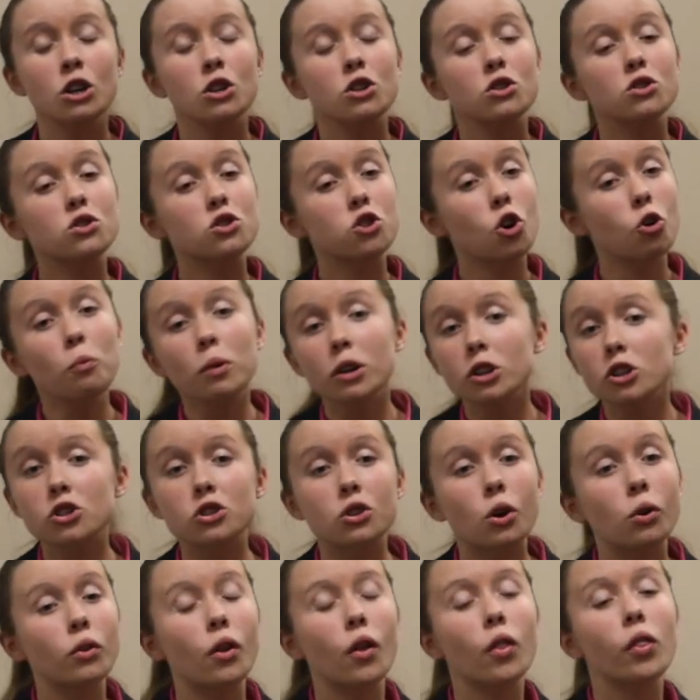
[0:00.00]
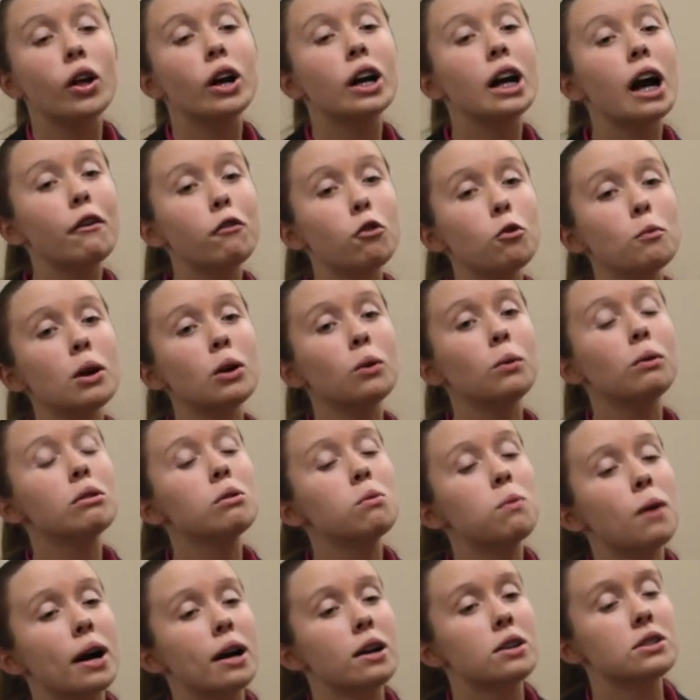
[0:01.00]
so much so that the government
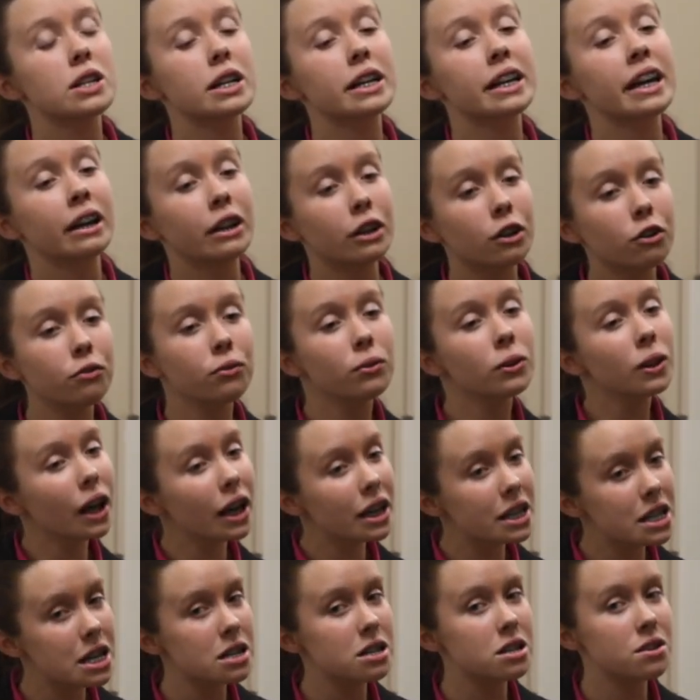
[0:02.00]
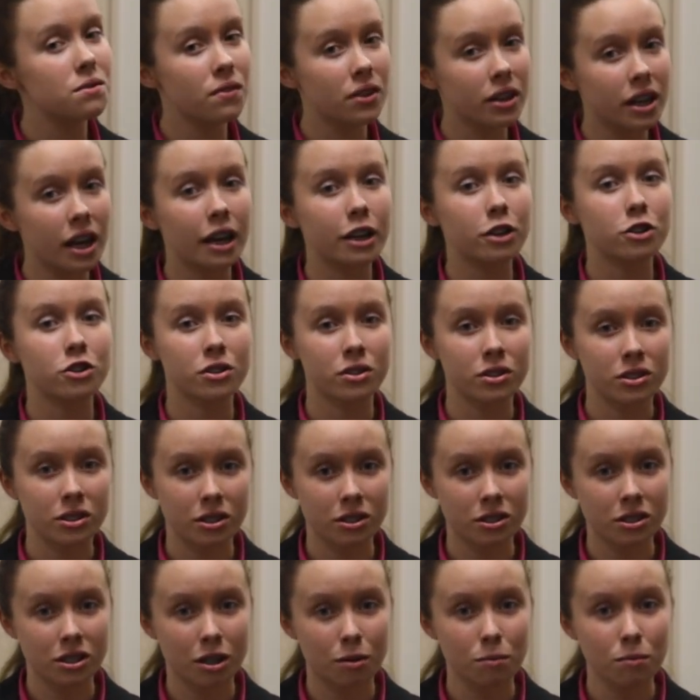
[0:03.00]
requires a careful identification
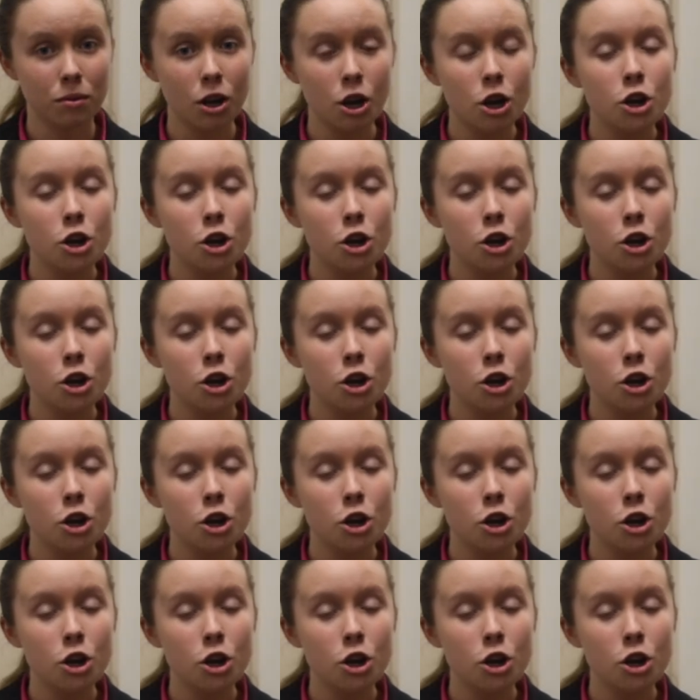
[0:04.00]
system